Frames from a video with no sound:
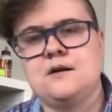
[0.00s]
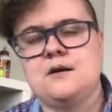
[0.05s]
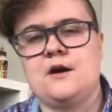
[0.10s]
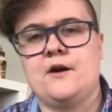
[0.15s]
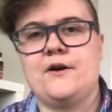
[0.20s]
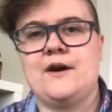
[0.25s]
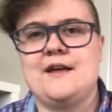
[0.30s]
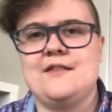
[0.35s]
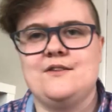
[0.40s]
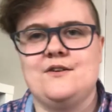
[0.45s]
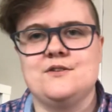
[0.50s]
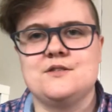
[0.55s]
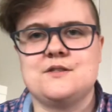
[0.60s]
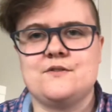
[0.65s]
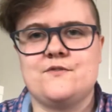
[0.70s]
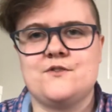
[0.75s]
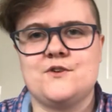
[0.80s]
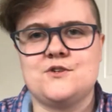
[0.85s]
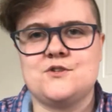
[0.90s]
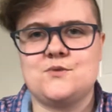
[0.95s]
Alright, there's the
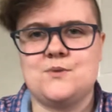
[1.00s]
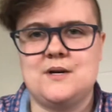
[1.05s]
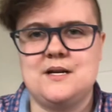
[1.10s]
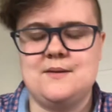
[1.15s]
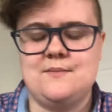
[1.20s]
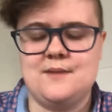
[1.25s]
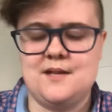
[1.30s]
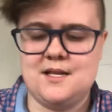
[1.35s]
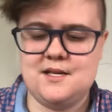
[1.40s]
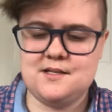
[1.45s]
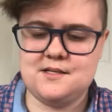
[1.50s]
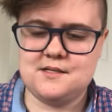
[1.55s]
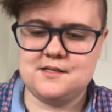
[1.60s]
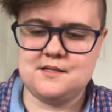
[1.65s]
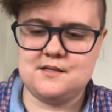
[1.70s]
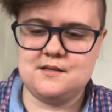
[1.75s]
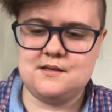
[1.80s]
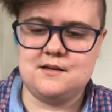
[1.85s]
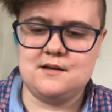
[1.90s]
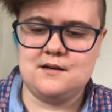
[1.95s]
first 20
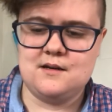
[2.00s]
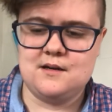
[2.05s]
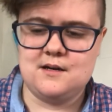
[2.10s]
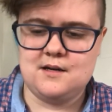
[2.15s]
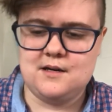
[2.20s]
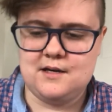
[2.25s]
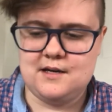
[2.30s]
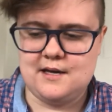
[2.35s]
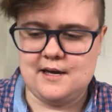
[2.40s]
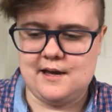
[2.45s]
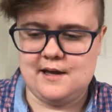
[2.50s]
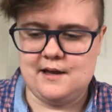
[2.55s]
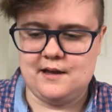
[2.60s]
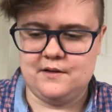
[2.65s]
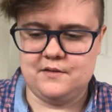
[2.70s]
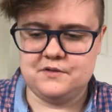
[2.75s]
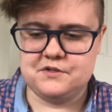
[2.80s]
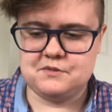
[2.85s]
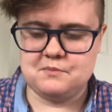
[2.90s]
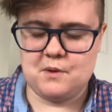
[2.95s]
minutes,
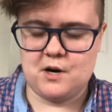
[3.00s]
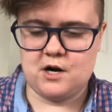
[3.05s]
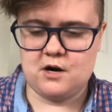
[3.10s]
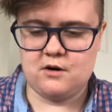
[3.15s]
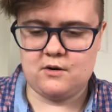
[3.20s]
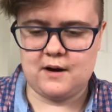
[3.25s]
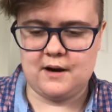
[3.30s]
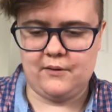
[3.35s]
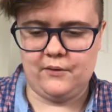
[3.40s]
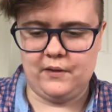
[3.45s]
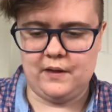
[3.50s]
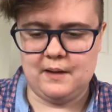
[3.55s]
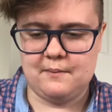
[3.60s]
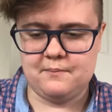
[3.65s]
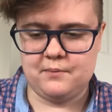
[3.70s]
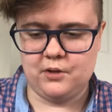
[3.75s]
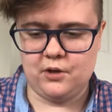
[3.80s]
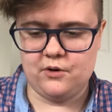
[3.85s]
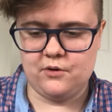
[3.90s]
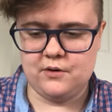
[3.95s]
and tomorrow I will
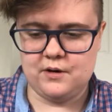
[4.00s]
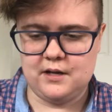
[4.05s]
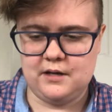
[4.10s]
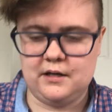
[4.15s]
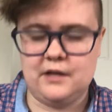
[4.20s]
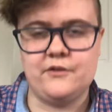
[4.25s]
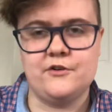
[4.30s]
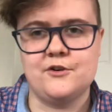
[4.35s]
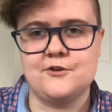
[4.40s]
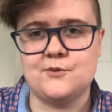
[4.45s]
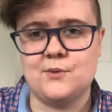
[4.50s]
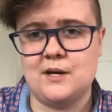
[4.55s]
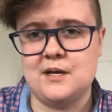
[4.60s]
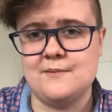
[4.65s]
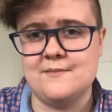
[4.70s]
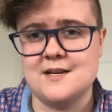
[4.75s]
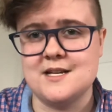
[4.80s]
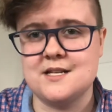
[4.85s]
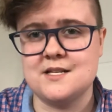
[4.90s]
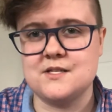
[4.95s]
upload another 20
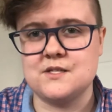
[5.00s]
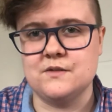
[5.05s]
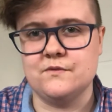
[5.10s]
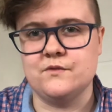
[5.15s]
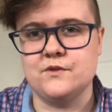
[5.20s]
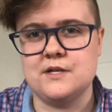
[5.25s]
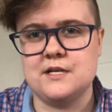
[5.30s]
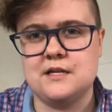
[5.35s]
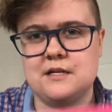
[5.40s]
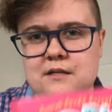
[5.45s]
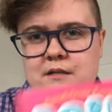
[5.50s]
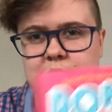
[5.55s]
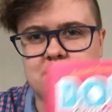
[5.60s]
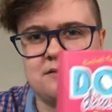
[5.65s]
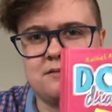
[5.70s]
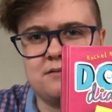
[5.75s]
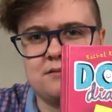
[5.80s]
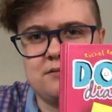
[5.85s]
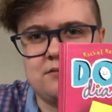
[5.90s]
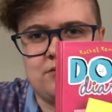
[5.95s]
minutes of reading
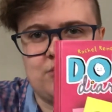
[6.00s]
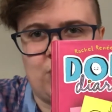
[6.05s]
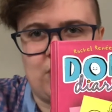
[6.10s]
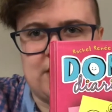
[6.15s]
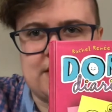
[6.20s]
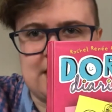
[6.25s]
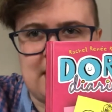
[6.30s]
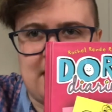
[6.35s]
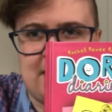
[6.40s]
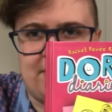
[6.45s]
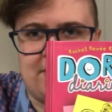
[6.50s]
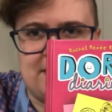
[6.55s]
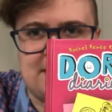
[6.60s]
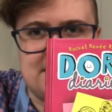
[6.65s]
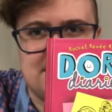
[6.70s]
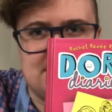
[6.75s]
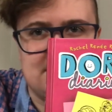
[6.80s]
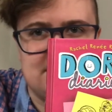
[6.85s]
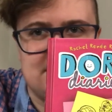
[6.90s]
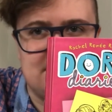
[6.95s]
Dork
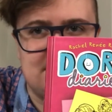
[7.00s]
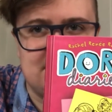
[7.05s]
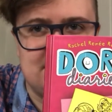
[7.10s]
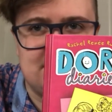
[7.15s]
Diaries.